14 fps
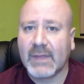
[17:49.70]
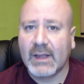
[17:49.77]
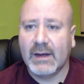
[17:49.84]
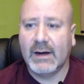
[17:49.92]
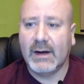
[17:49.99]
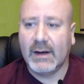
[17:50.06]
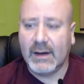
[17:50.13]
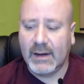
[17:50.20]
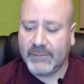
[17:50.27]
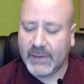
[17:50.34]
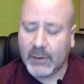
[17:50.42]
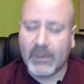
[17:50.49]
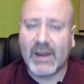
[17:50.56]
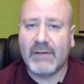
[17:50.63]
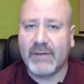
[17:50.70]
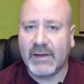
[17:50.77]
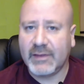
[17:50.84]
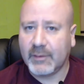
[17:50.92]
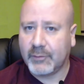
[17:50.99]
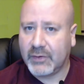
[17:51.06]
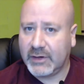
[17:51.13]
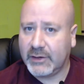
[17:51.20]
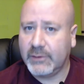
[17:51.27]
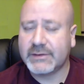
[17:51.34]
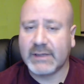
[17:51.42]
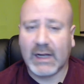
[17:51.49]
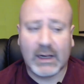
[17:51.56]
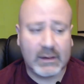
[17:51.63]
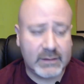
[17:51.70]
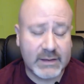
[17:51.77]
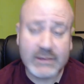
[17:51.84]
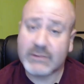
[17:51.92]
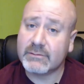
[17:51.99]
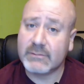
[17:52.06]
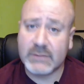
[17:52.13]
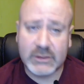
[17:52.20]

If I don't have anything produced, I'll at least